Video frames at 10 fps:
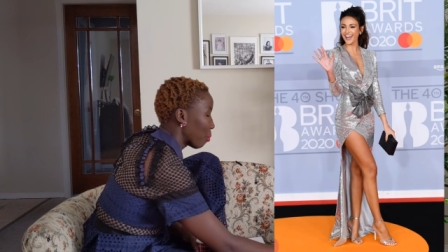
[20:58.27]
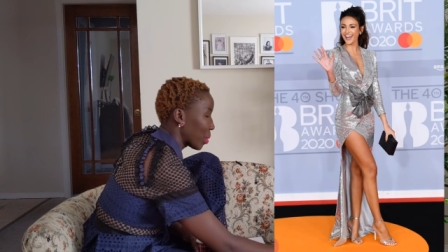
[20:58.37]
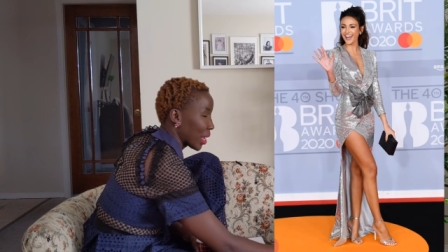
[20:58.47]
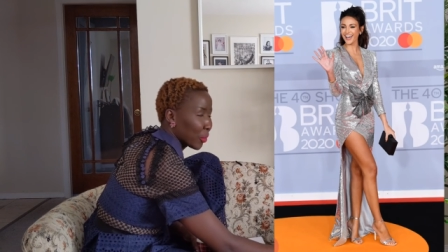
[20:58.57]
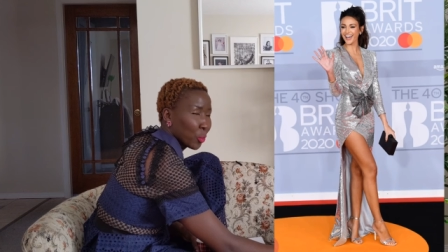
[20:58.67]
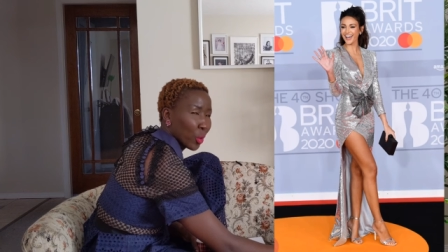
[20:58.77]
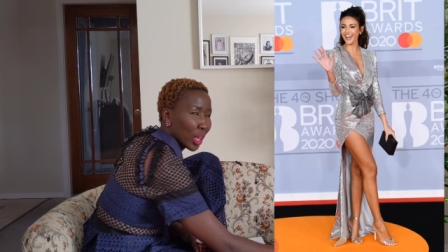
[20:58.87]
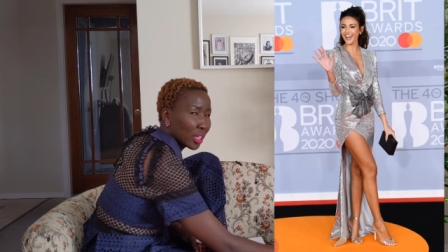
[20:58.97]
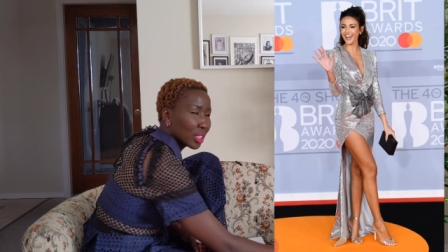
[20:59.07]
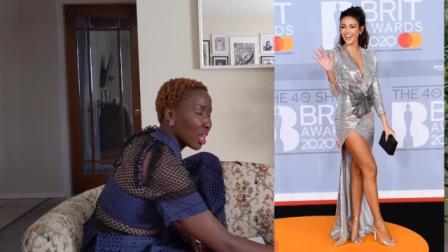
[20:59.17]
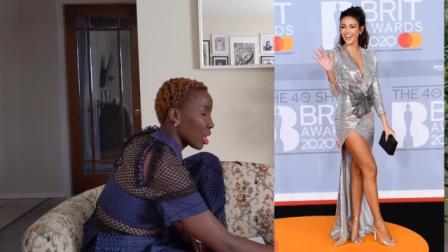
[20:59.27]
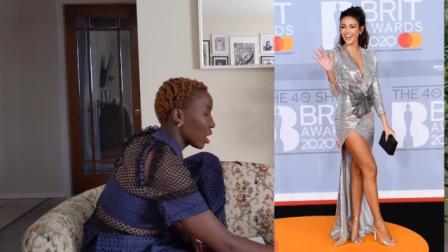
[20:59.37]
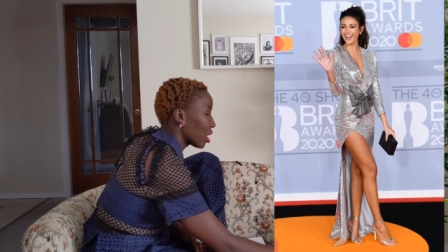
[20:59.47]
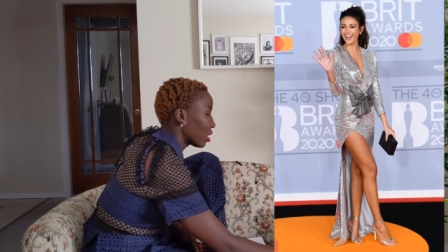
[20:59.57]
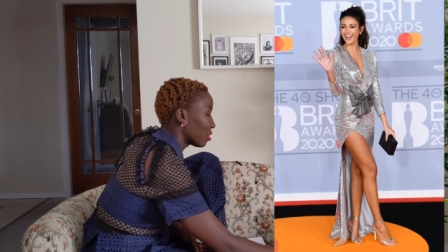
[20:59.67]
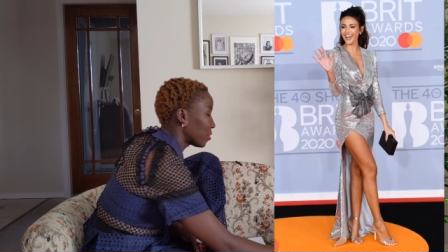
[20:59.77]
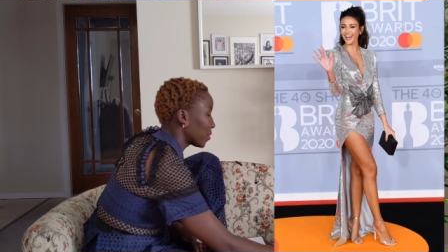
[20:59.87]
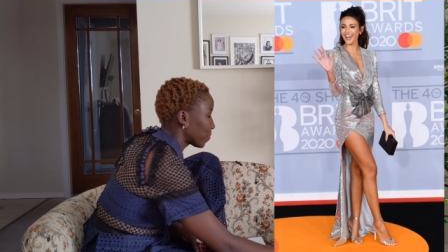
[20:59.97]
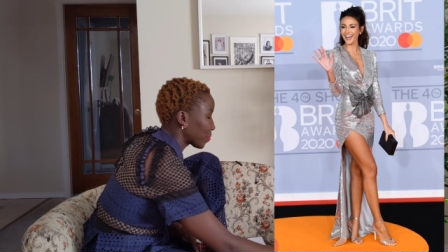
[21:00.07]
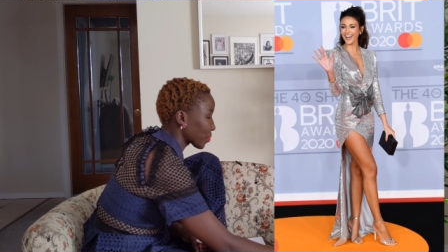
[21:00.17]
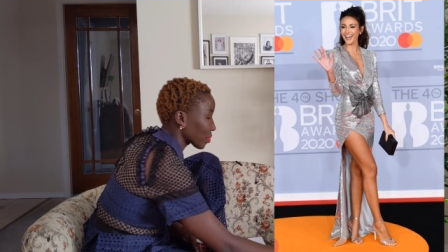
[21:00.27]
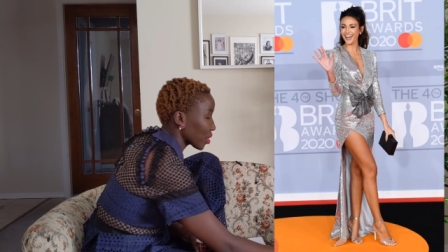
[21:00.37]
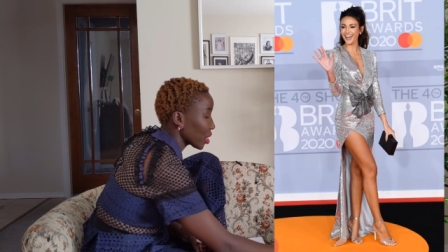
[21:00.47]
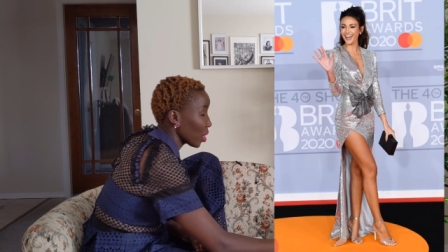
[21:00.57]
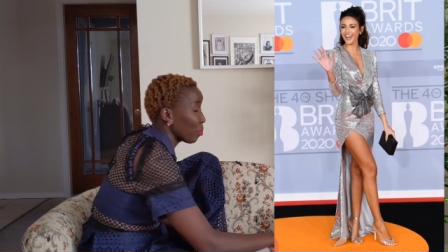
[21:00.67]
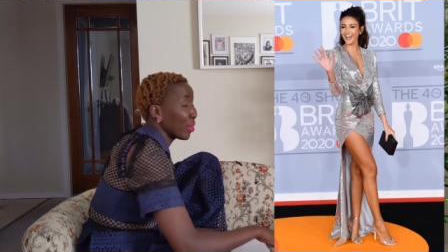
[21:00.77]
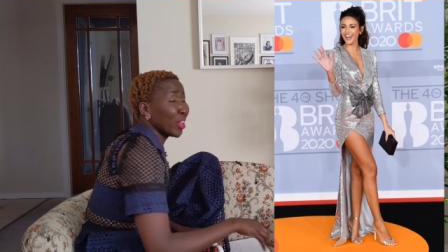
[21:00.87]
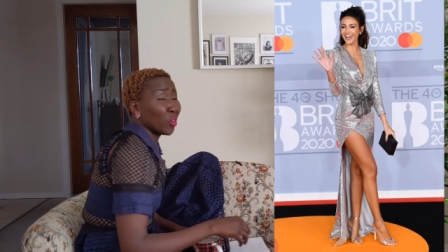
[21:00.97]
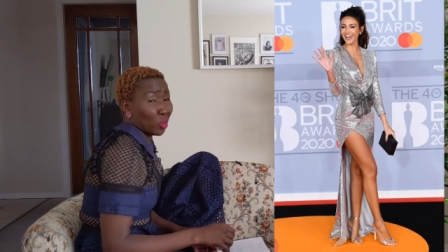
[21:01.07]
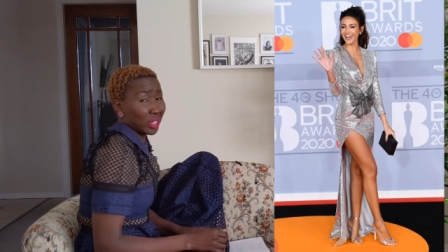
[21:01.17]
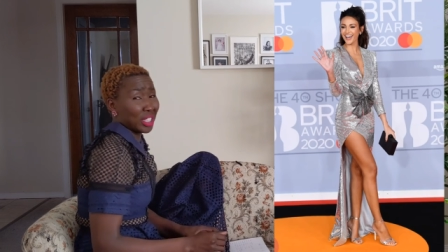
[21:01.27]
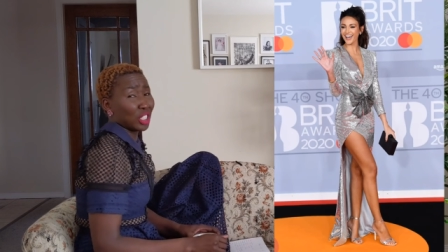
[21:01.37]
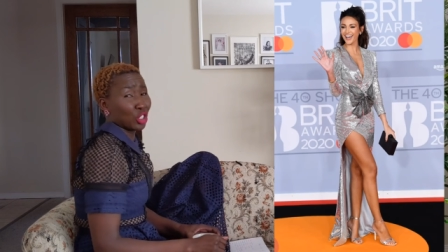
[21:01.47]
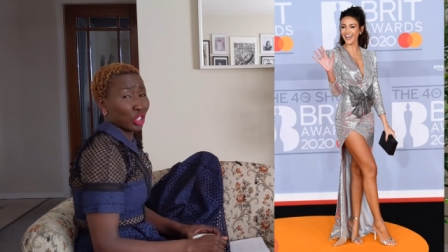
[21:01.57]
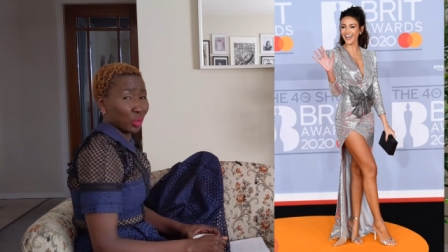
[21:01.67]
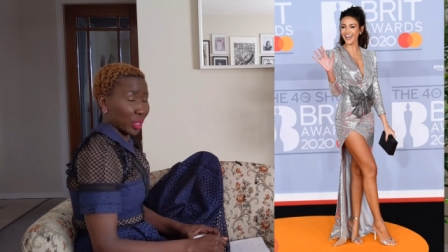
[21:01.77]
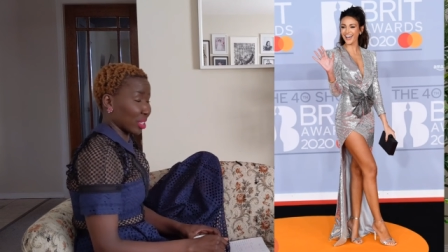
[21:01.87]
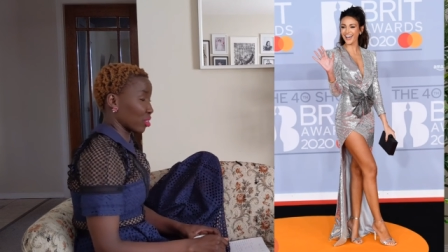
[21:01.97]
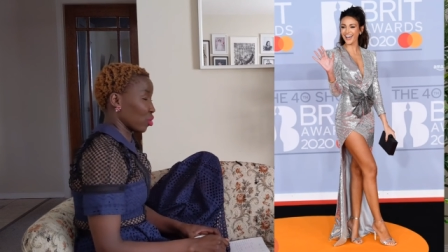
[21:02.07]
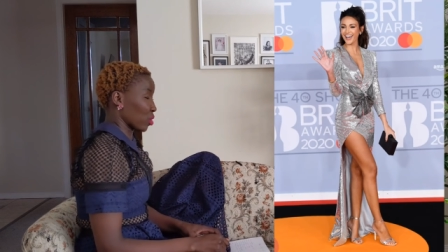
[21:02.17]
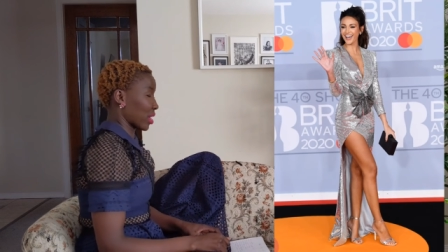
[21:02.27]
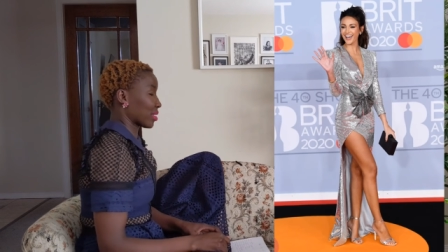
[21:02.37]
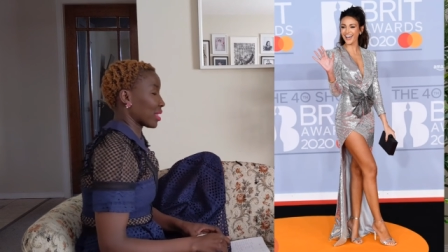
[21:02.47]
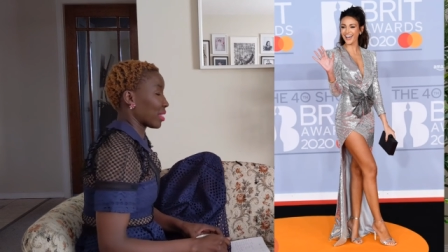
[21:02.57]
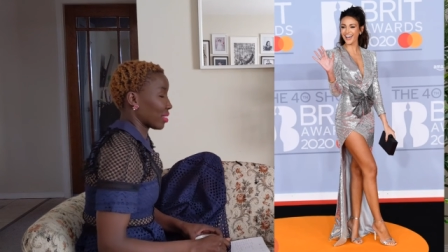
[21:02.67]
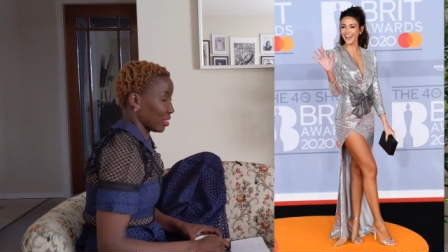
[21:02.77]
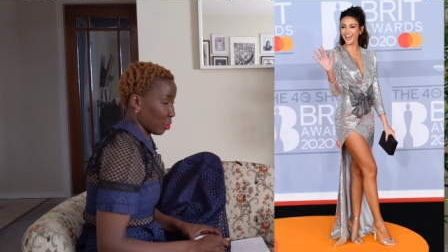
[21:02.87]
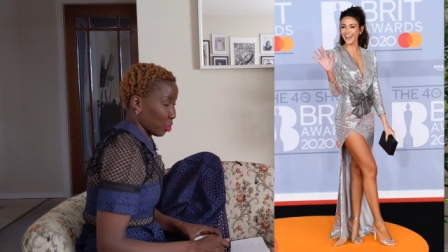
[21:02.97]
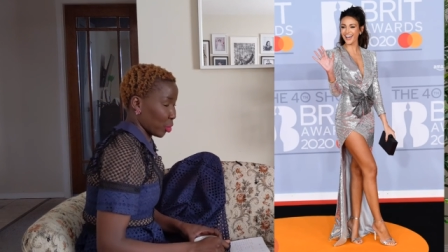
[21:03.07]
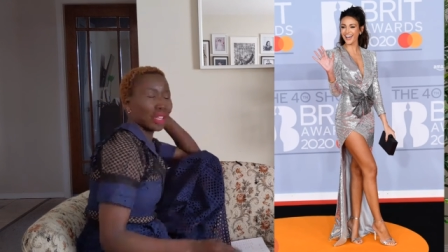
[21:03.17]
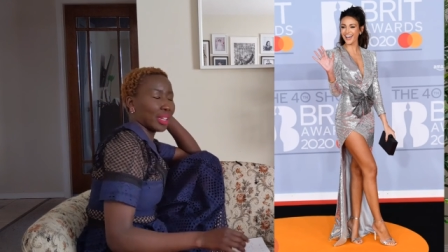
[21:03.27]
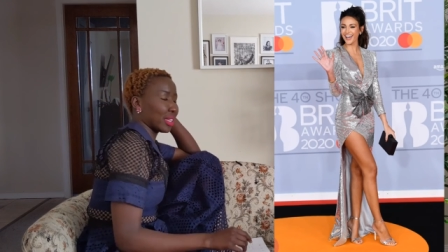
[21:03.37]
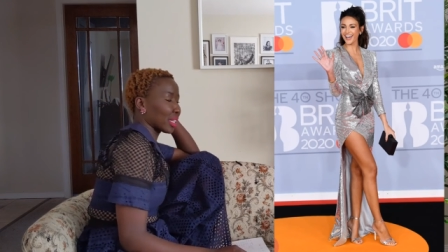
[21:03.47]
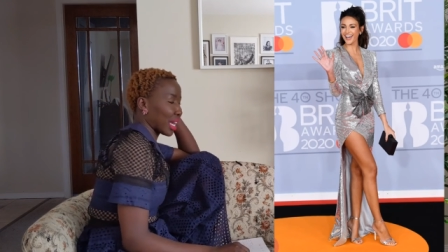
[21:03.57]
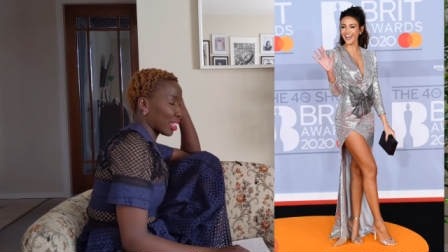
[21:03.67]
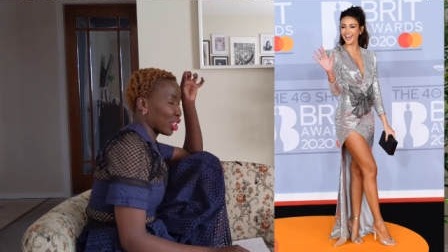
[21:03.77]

But one of my only issue with this dress is the like a